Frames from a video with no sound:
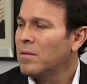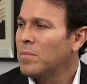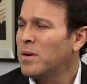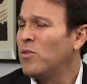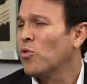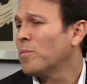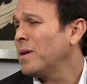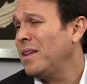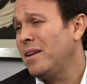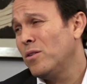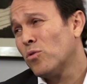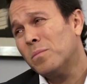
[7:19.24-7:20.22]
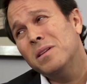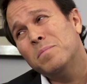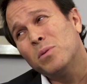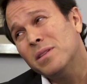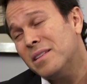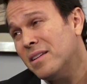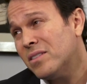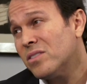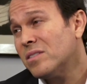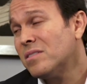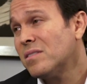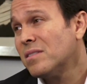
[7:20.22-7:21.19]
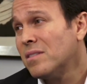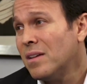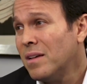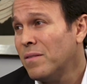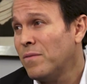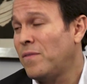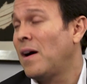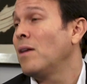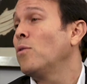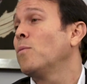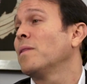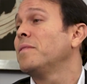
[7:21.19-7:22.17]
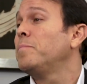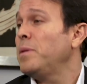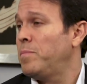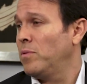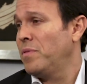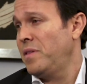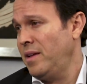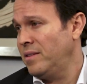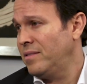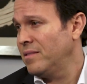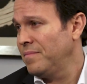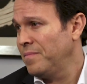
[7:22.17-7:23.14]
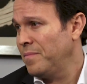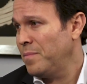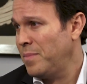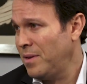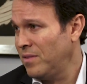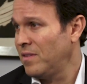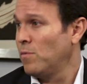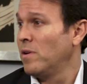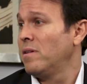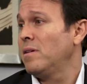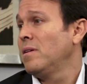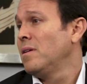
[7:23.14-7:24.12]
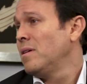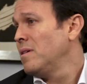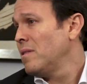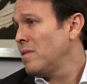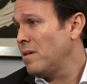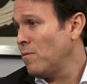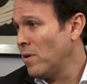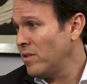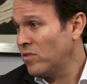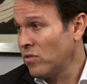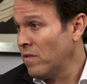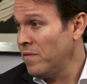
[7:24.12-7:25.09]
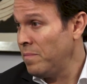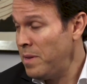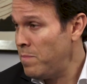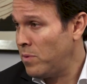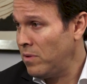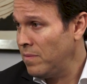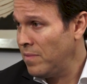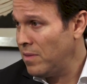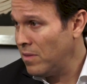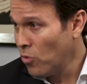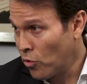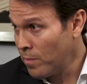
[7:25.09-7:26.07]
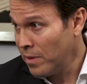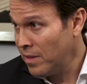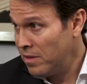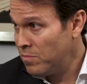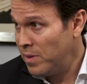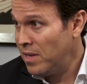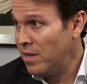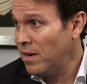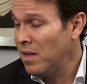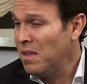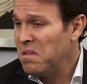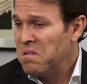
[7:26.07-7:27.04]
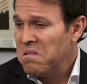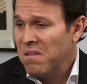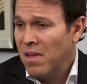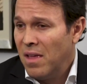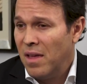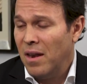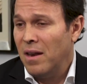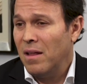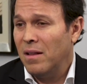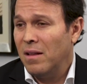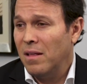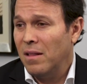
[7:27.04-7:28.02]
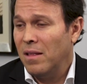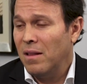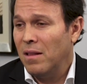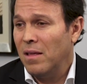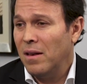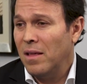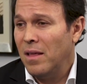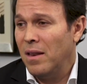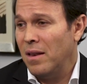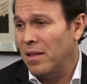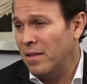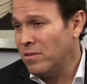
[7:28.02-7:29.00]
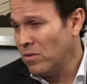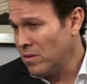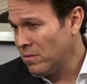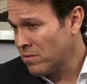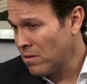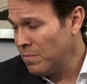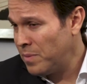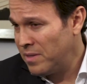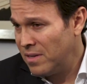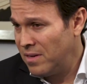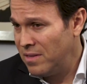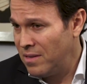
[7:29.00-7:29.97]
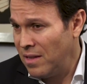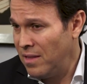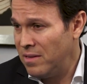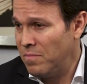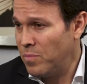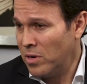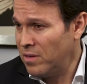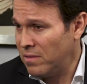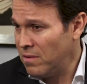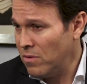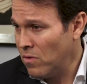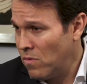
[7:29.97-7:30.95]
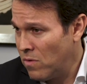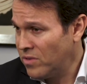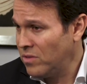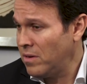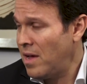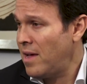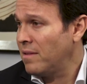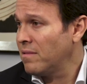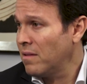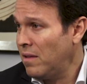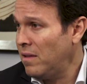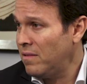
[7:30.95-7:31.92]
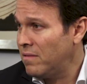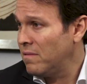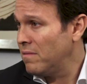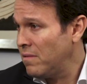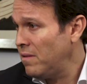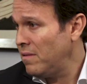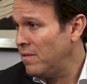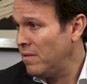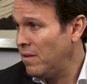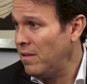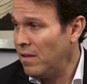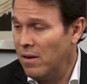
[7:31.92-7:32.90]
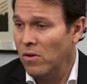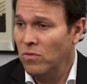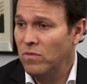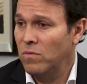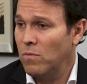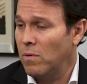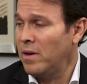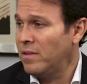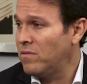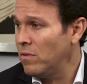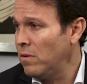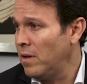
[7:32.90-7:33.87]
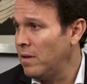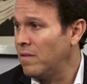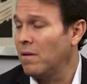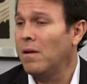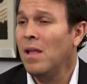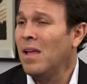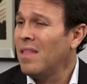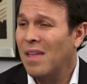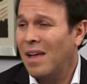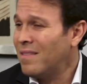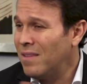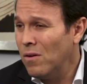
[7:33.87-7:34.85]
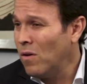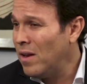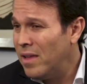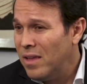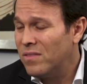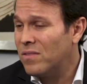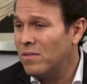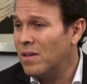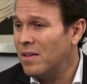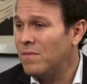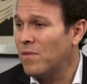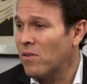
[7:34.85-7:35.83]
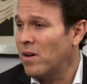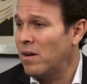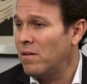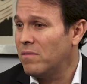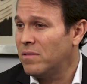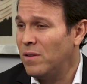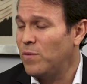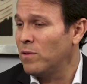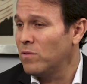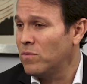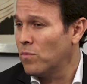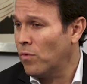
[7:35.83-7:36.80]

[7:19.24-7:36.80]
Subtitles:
But normally politicians follow what the people thinks, because they want to serve the people, normally speaking. Yeah. And Donald Trump is an intelligent person, no question asked. He knows what he's doing. So that's the only issue that is very difficult to